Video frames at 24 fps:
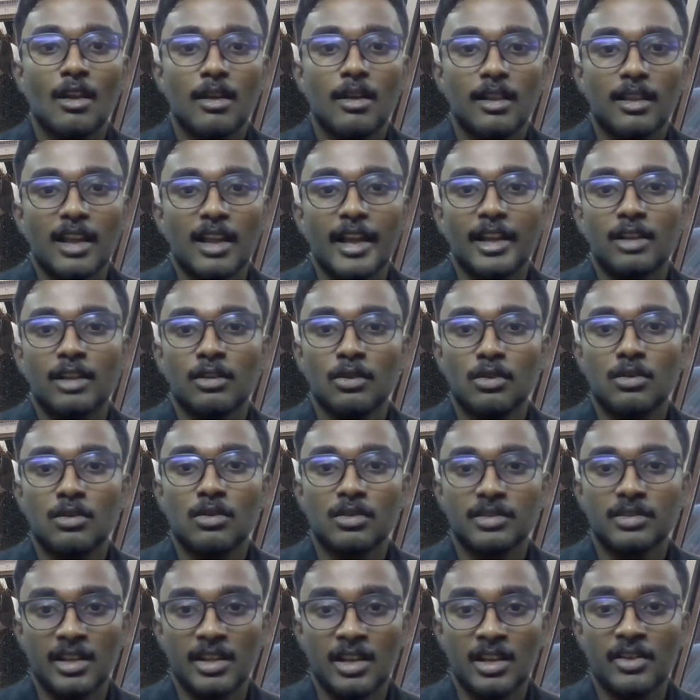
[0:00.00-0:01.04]
like low
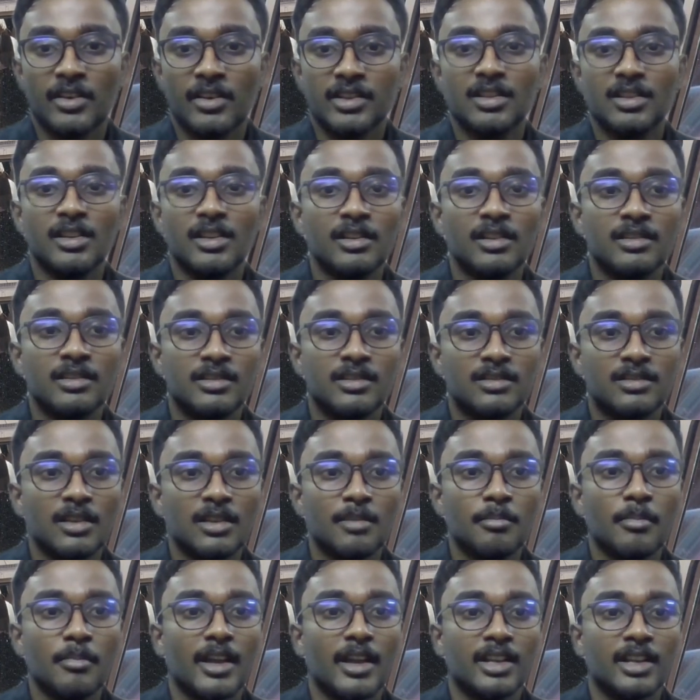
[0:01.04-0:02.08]
cost integration
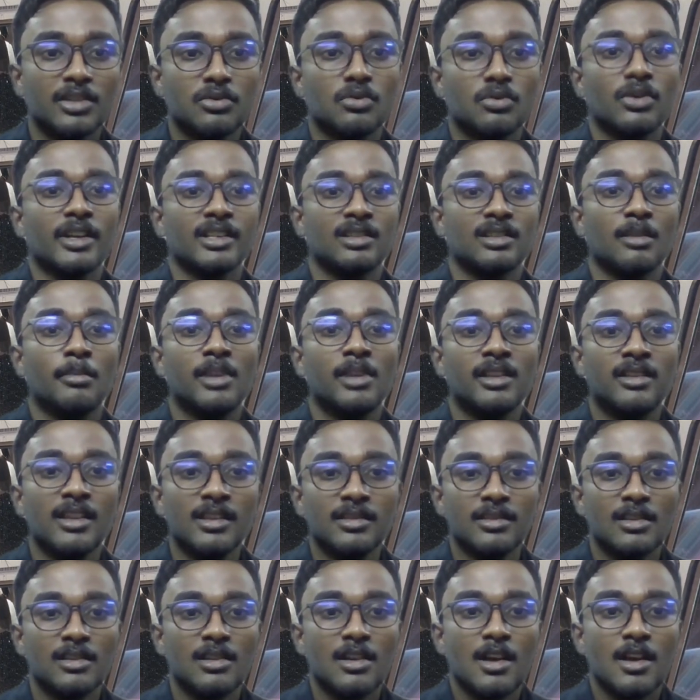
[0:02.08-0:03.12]
system ensure
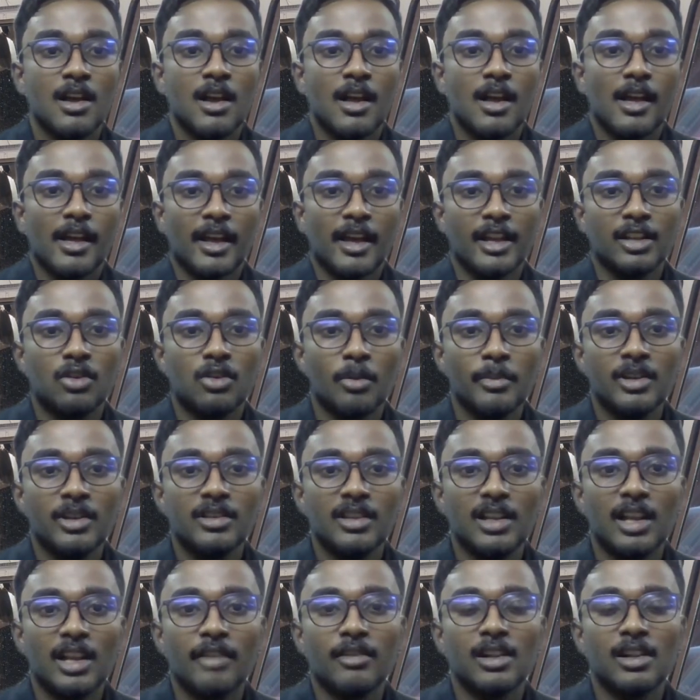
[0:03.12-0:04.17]
abilities, and
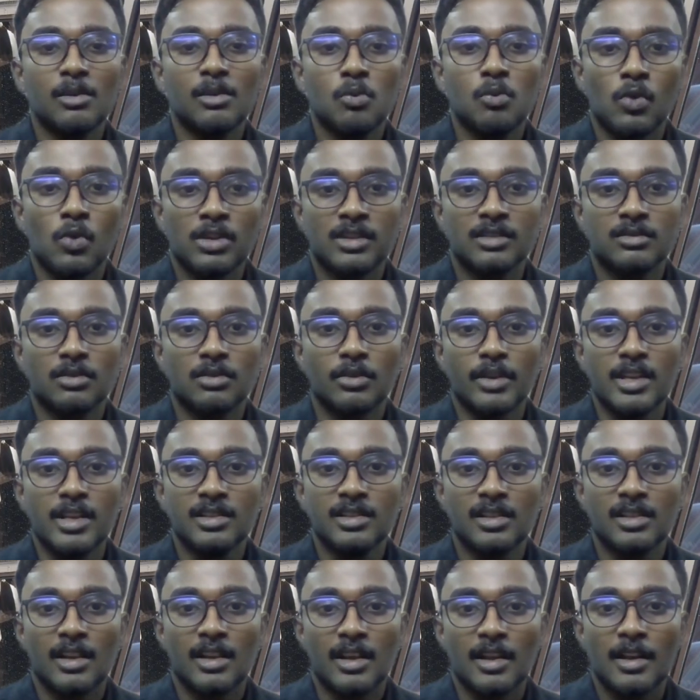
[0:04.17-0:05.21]
community level water
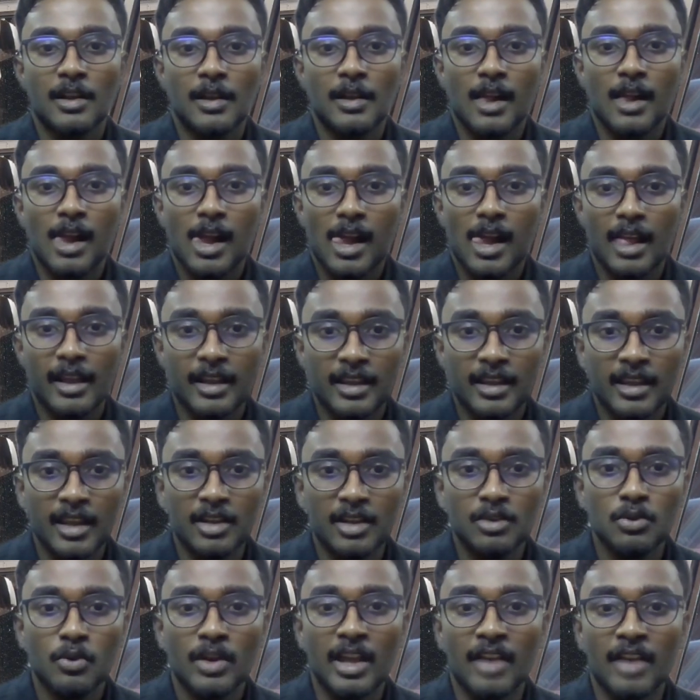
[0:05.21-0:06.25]
storage can
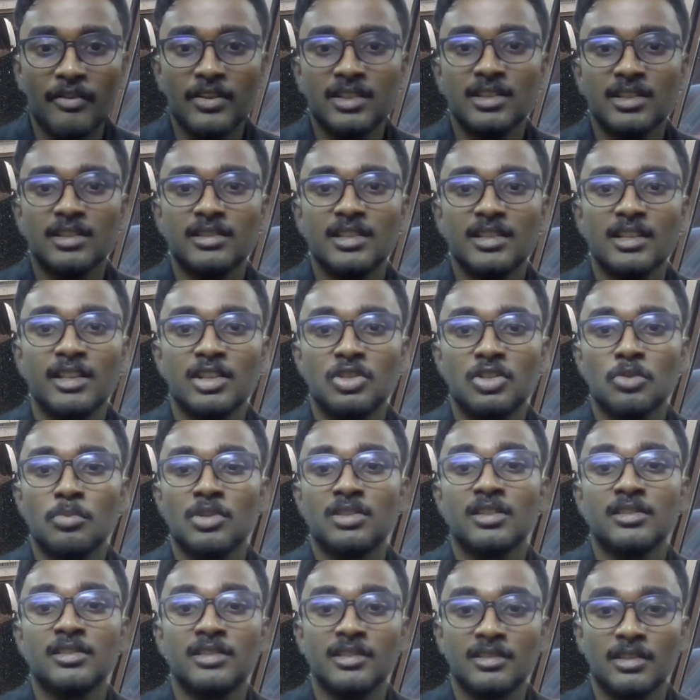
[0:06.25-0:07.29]
do efficiency
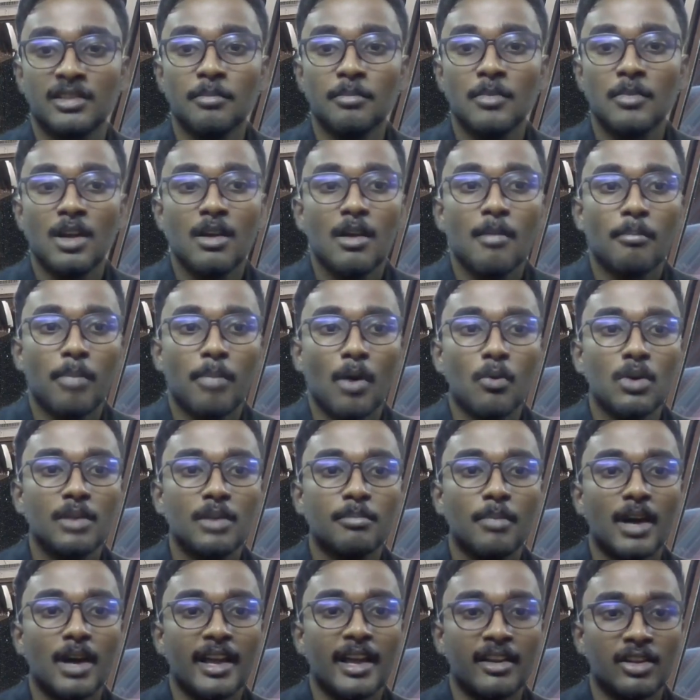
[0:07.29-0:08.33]
distribution system powered
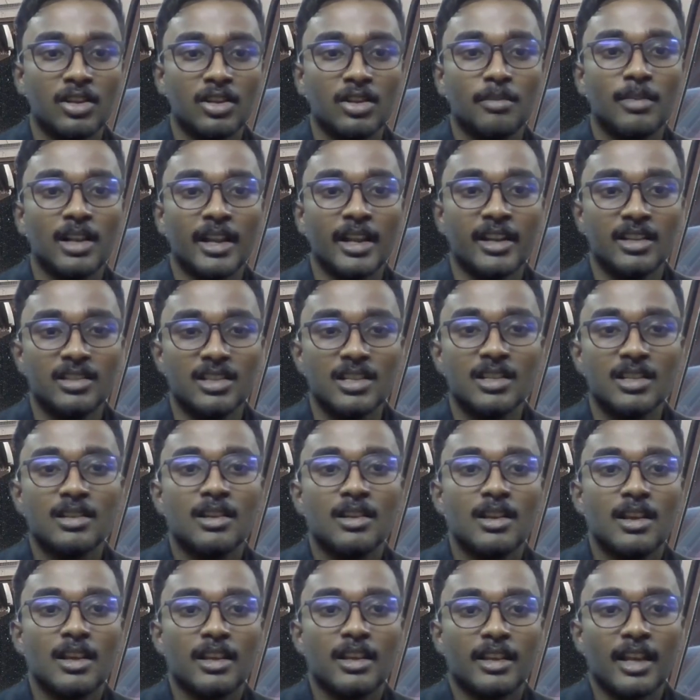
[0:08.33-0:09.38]
by renewable energy
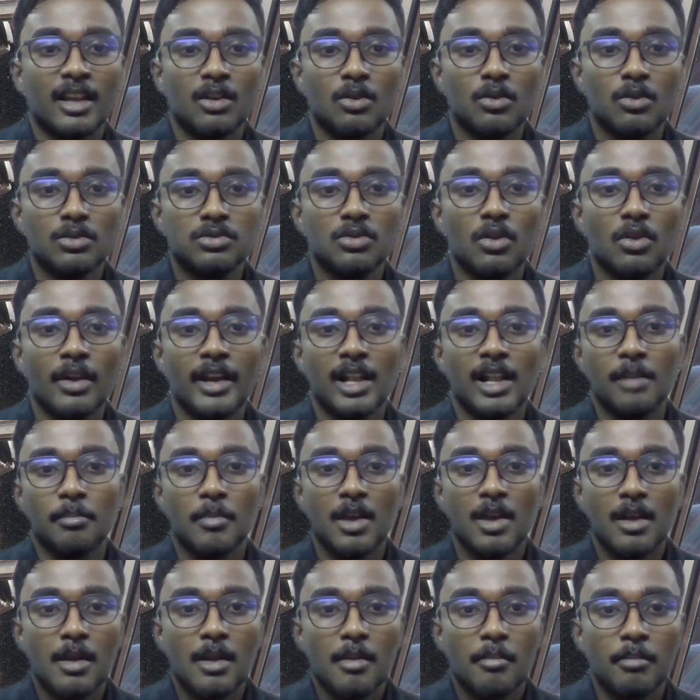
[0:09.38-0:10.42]
can also help
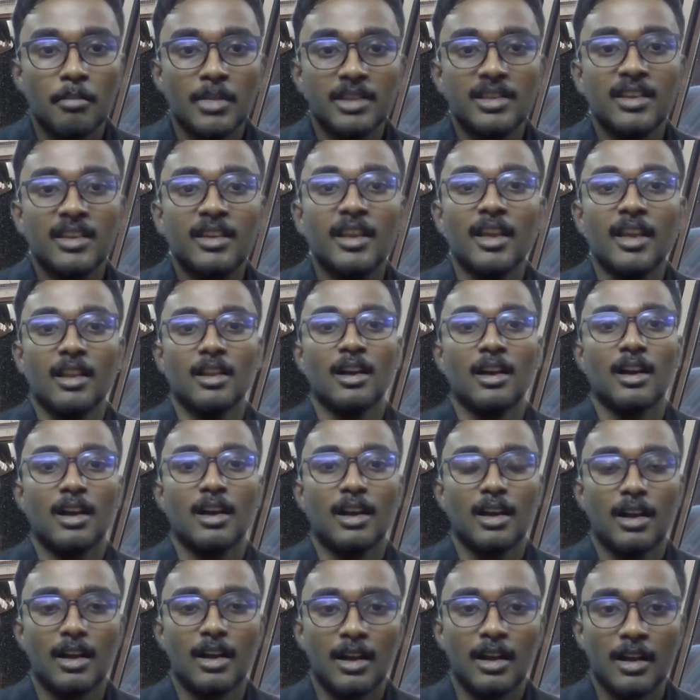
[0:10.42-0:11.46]
mitigate
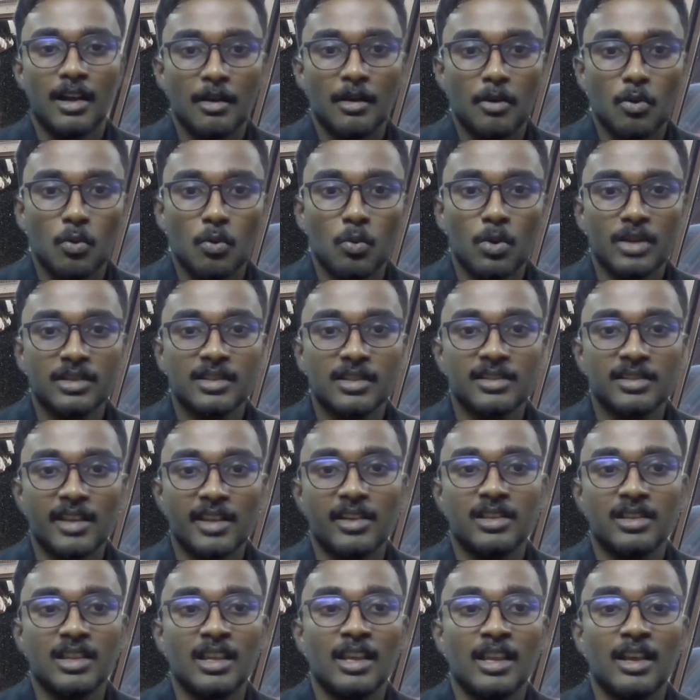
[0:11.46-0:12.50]
water
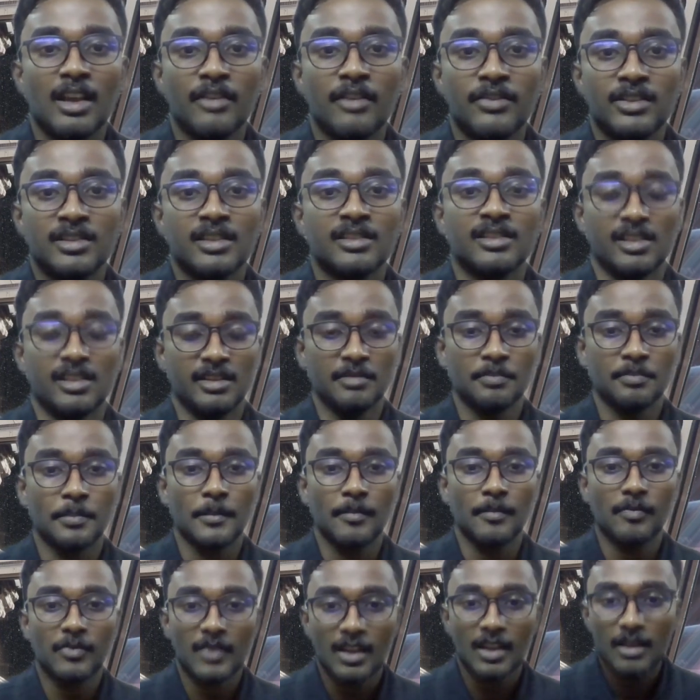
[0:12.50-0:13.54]
scarcity efficiency.
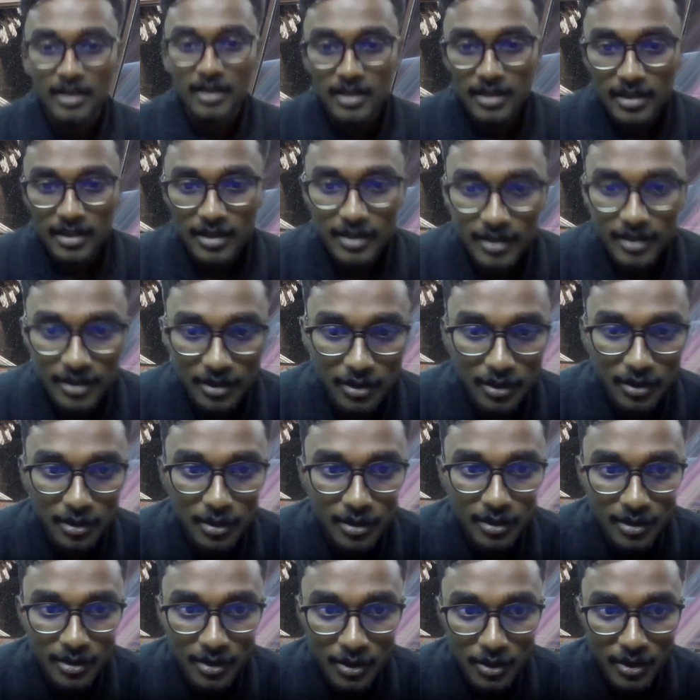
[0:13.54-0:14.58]

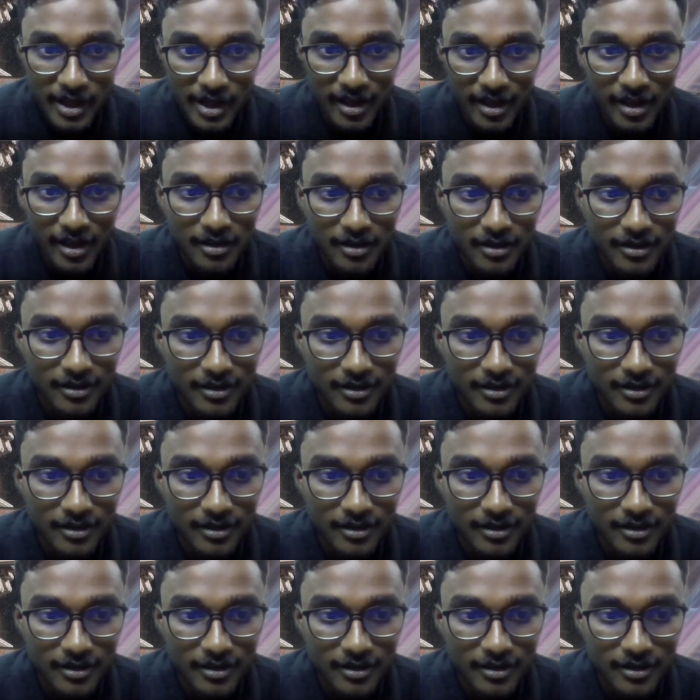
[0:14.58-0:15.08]
So do you get it?